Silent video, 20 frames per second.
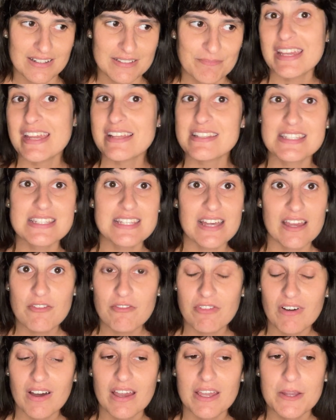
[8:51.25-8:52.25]
It's
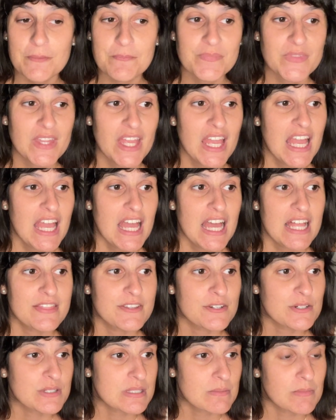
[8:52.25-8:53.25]
sci-fi.
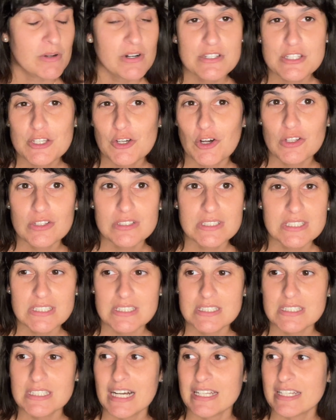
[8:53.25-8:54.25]
There's a Mars
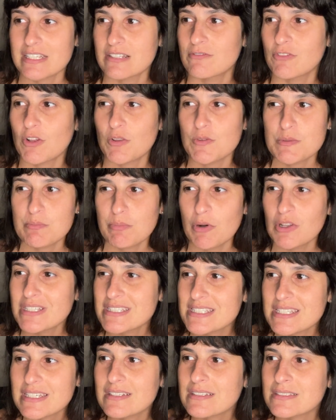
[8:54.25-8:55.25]
colony and it involves
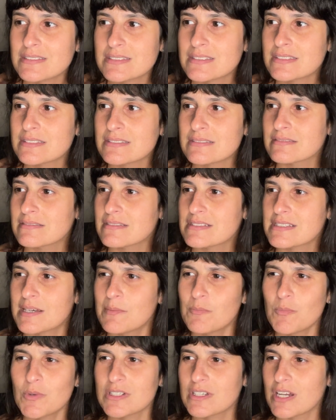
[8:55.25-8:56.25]
politics.
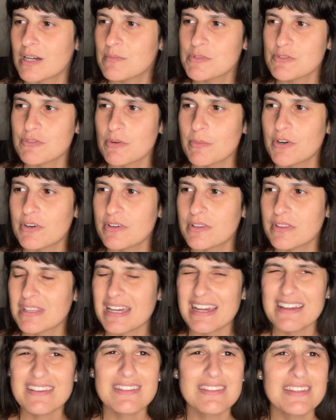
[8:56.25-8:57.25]
Someone comes from Earth.
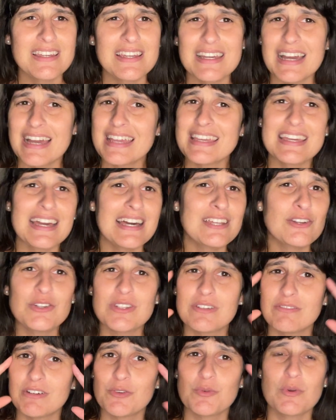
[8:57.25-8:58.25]
I think I cannot
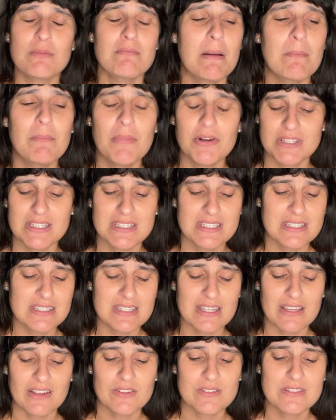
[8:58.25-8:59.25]
even remember the
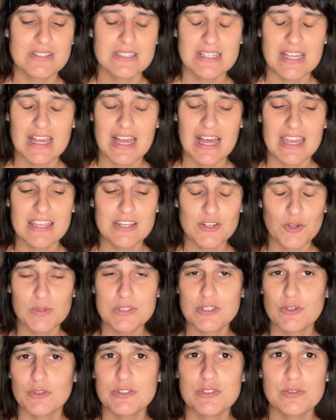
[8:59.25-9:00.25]
details. I know it's
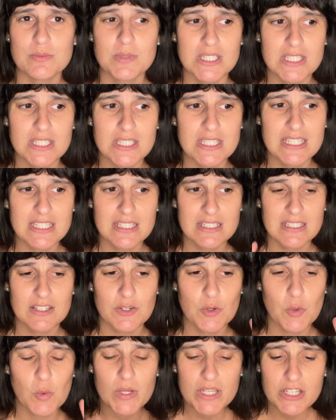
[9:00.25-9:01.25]
going to be
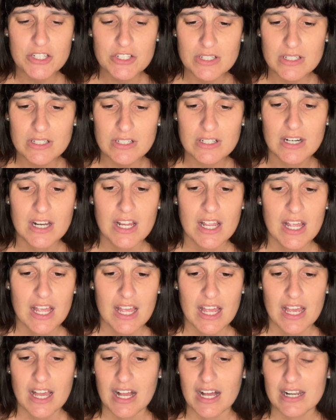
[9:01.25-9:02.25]
queer,
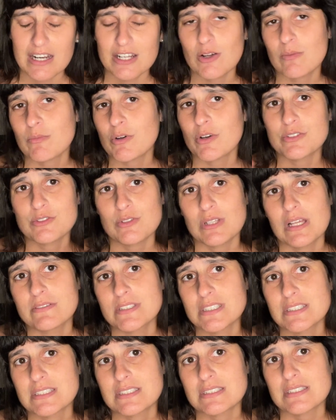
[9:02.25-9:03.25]
and I know I'm going to love
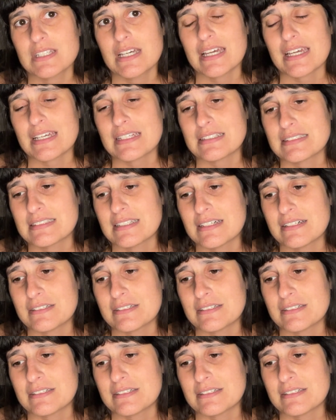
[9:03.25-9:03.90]
it. And